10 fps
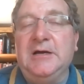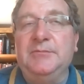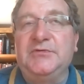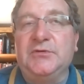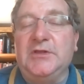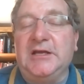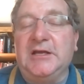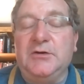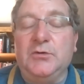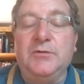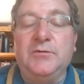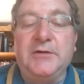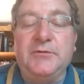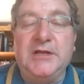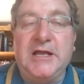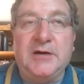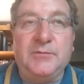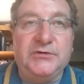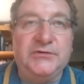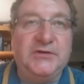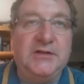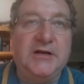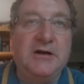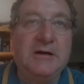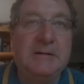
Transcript: so they can do it right with the animals in there.